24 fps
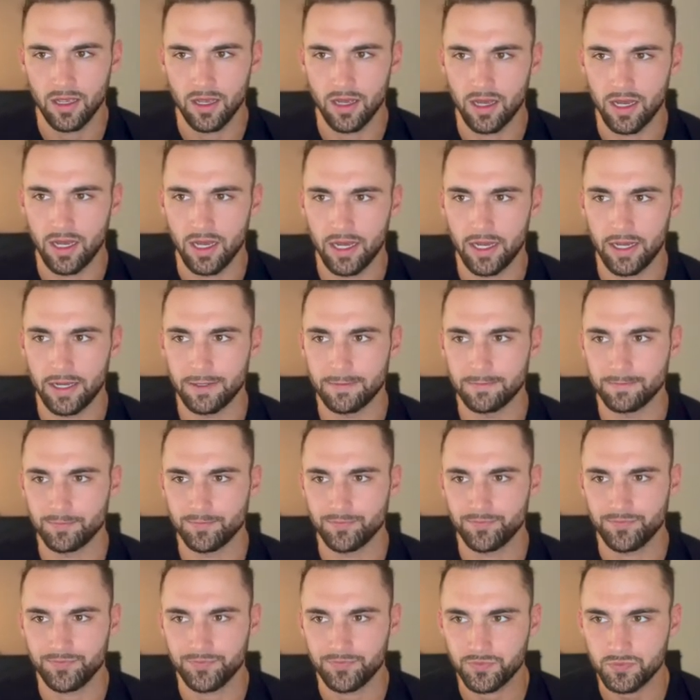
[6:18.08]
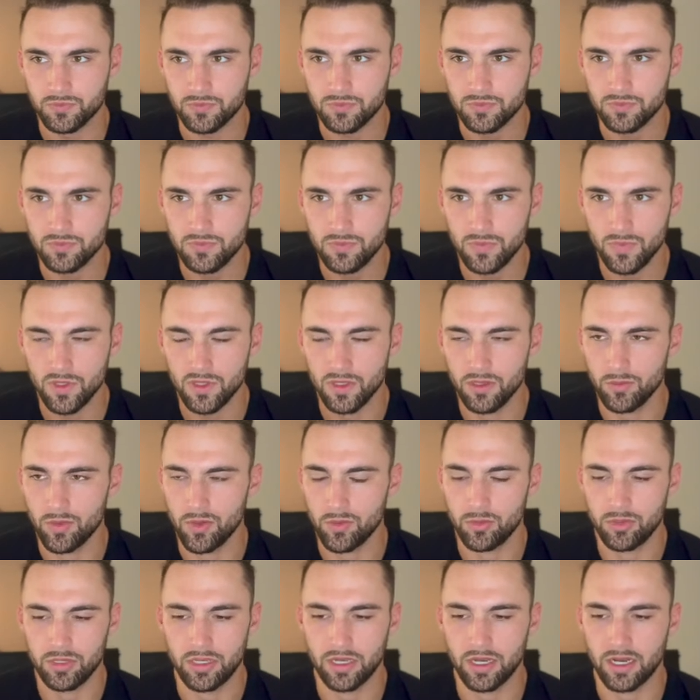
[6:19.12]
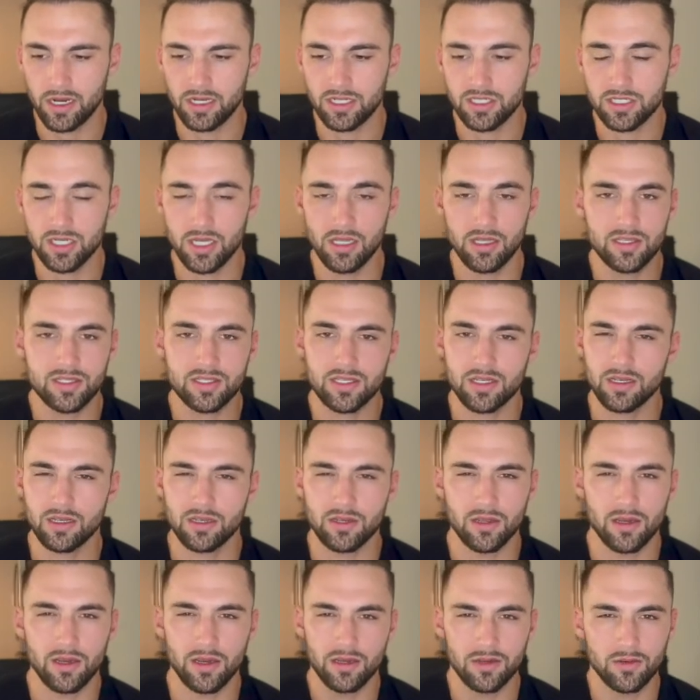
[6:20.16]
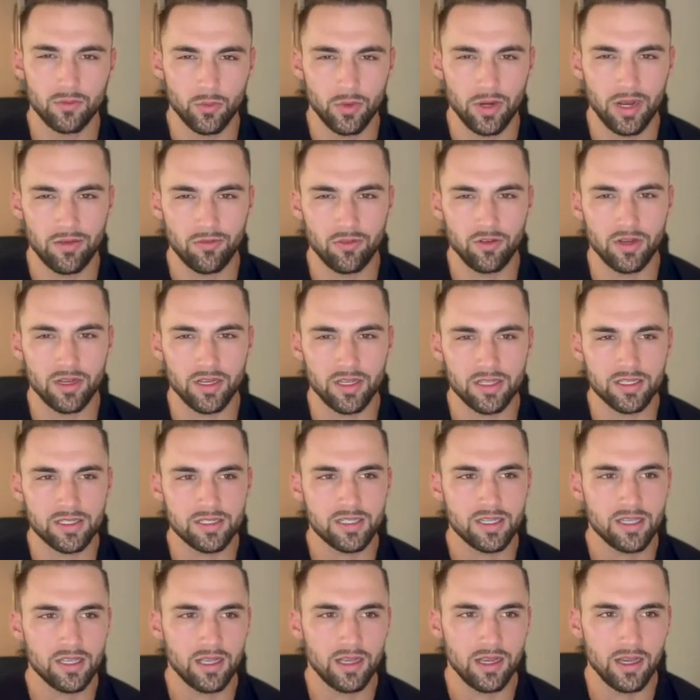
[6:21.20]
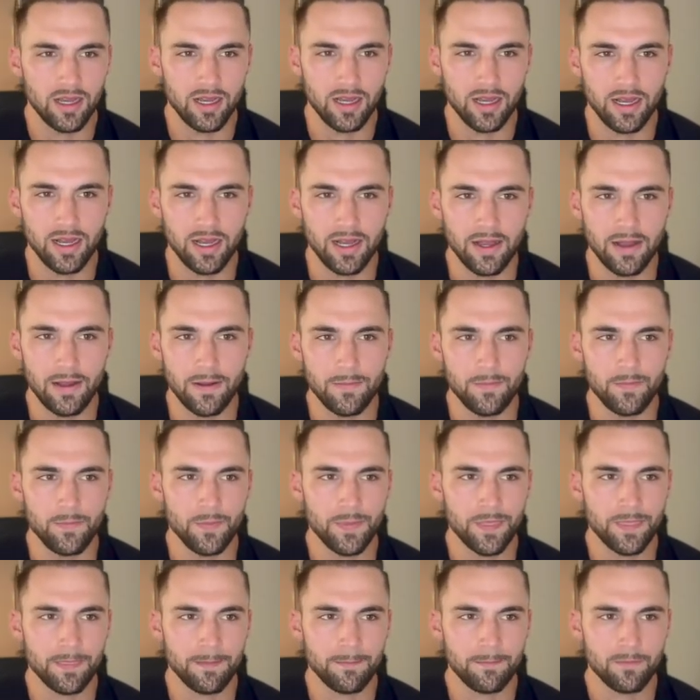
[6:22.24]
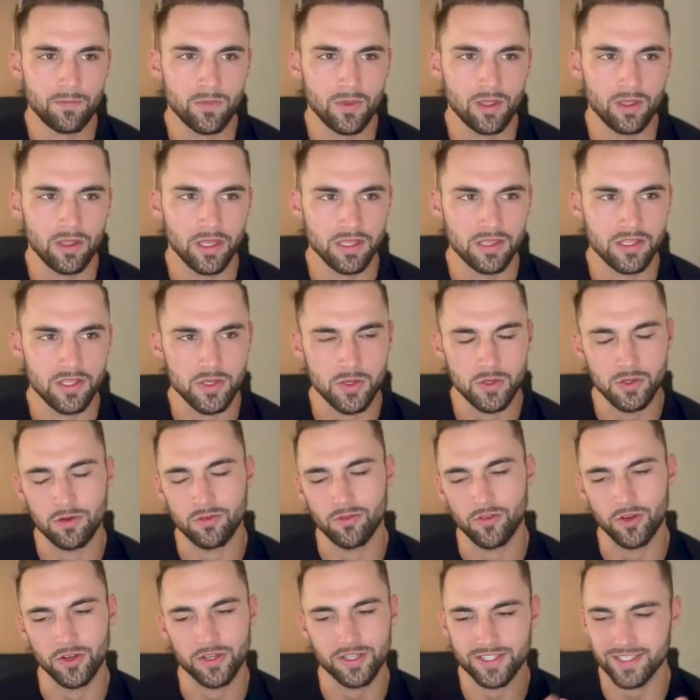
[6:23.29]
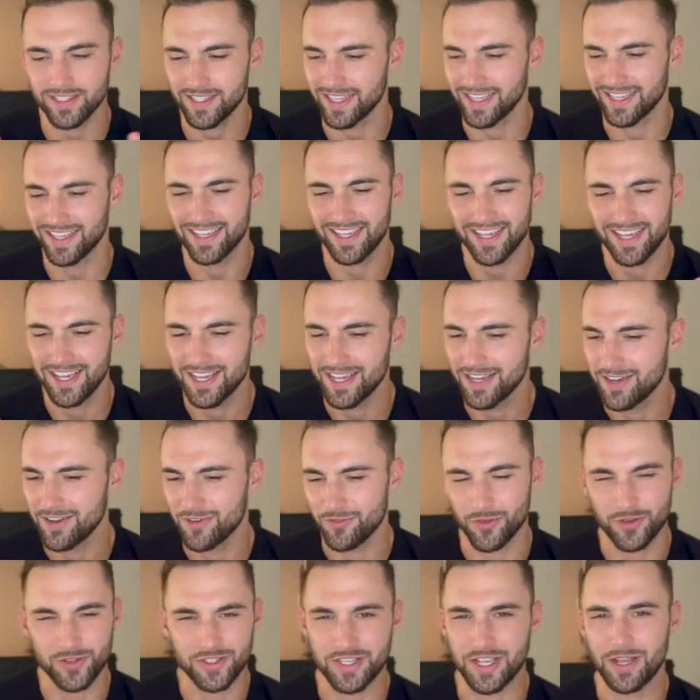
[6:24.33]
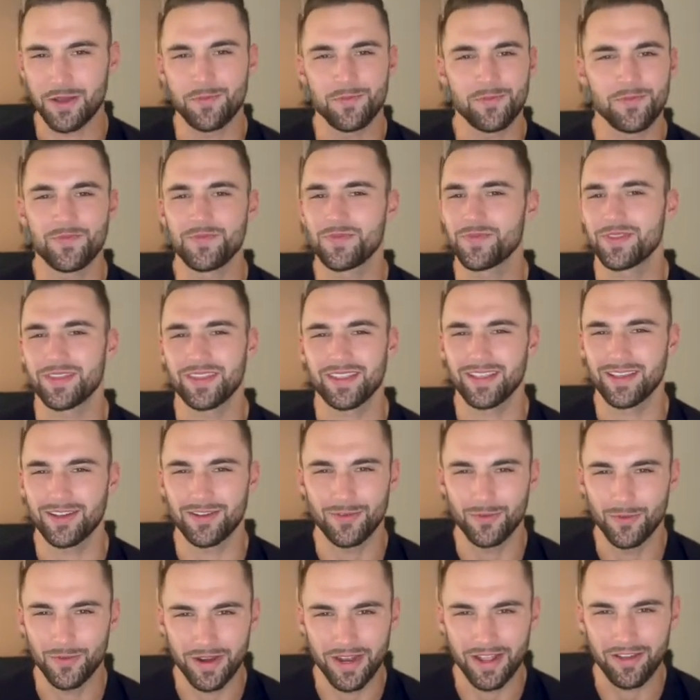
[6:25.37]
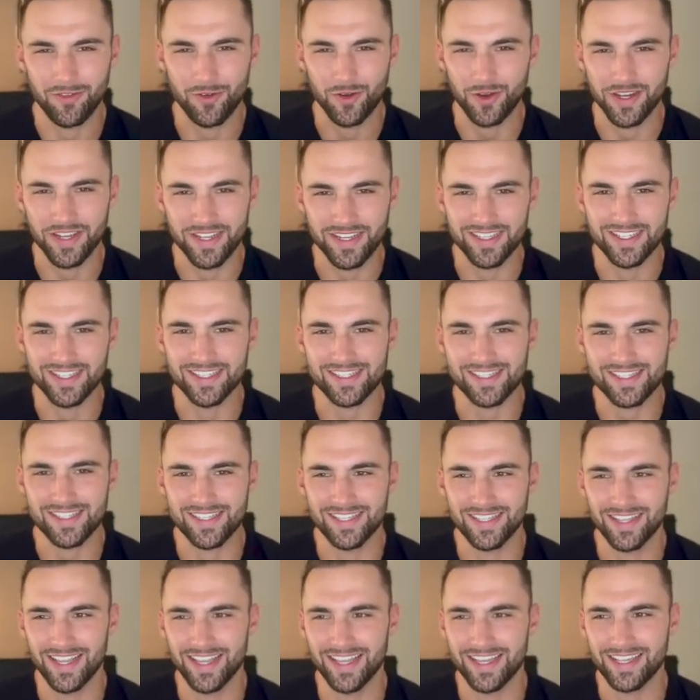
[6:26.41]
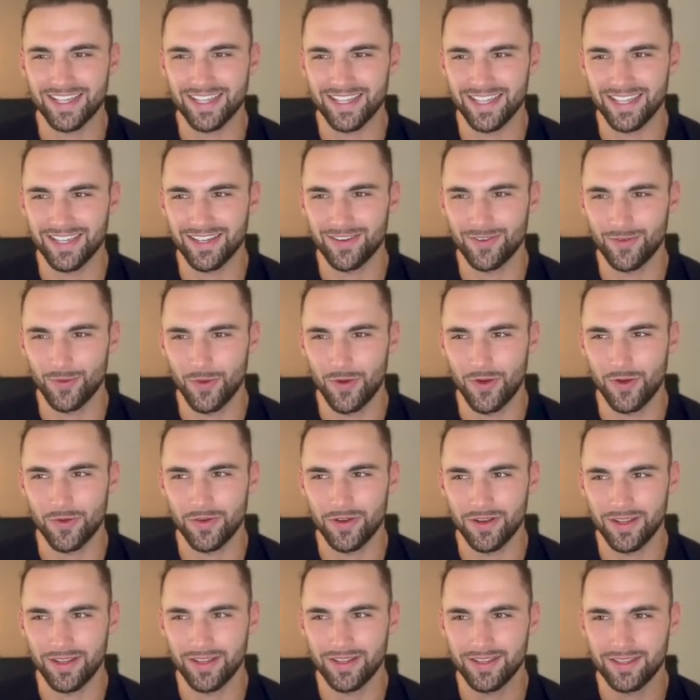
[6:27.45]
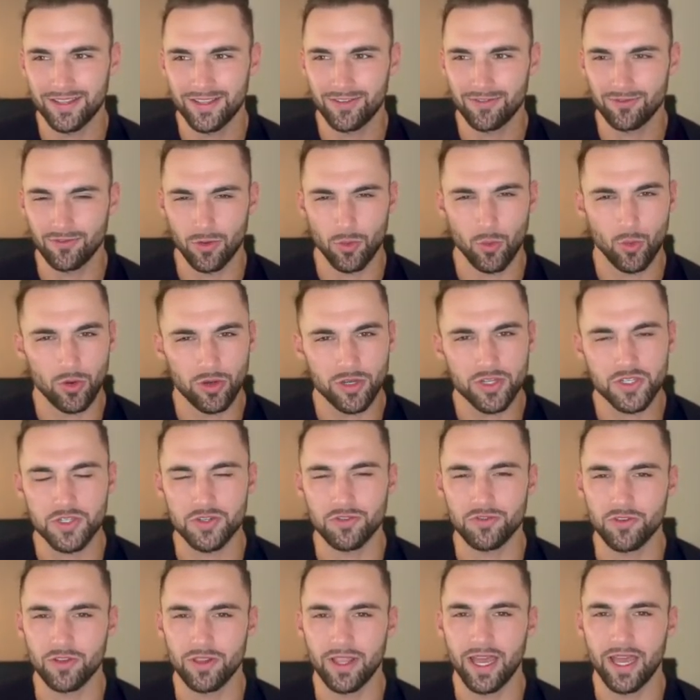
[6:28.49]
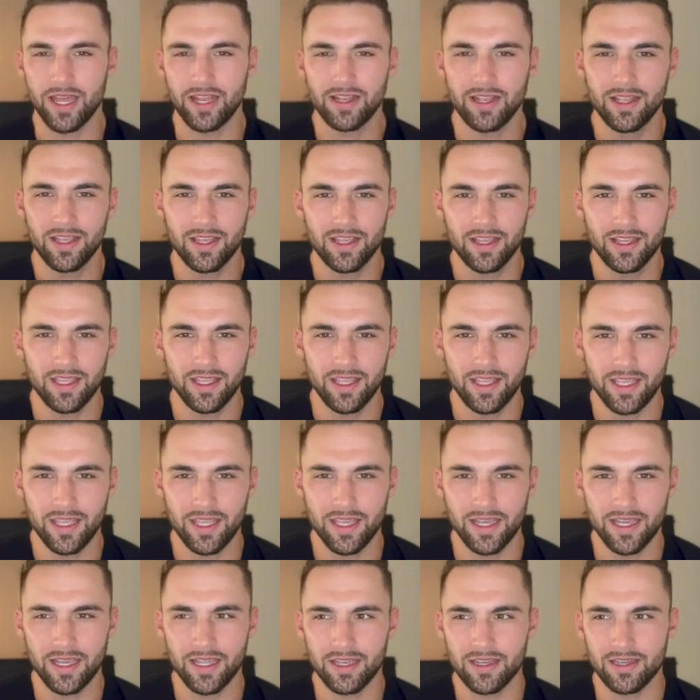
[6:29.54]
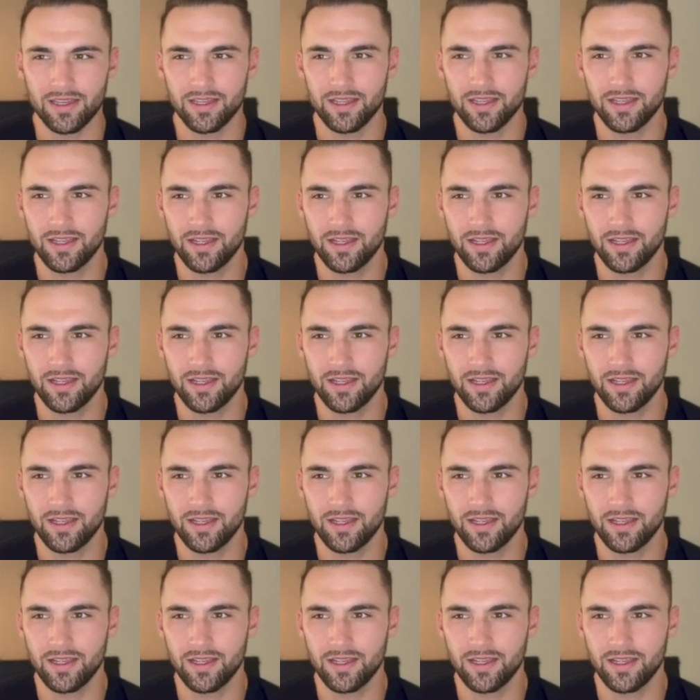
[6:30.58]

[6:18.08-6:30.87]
and maybe you get kind of jealous on whatever it is, like the universe, like for some whatever it is, like it won't reward you for that. And